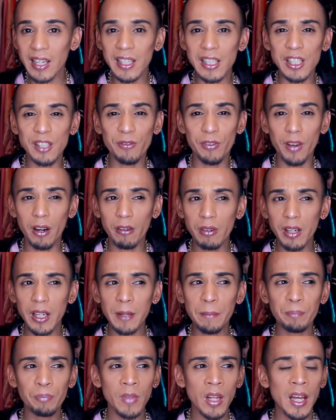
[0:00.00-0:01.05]
It's
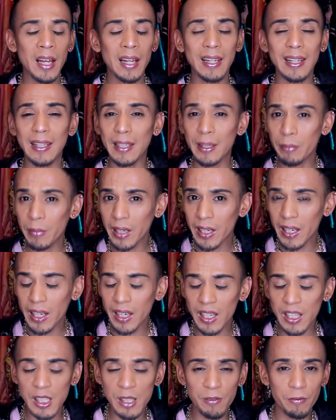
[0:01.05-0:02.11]
very
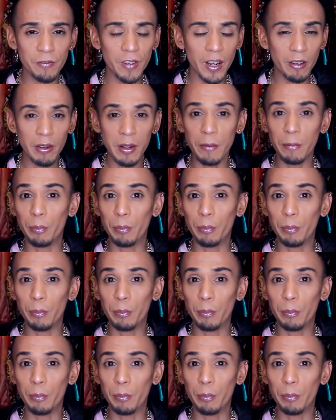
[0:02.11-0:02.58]
lemony, it's very